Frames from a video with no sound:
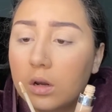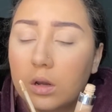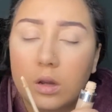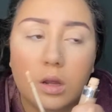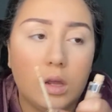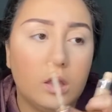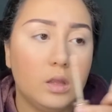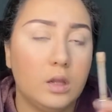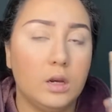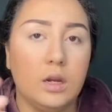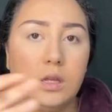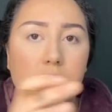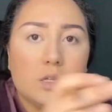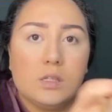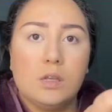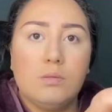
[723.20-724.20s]
And then I
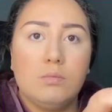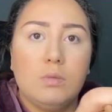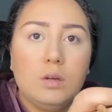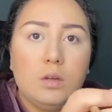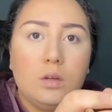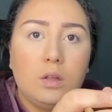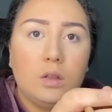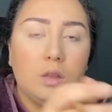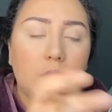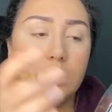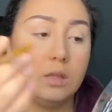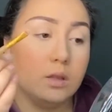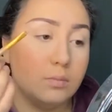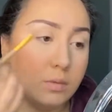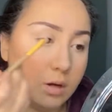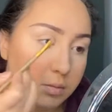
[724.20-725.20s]
guess I'm gonna clean
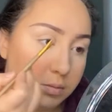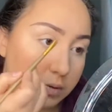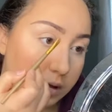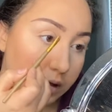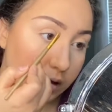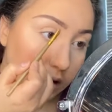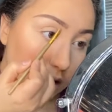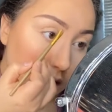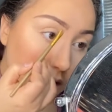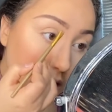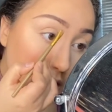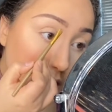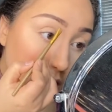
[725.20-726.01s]
them up like this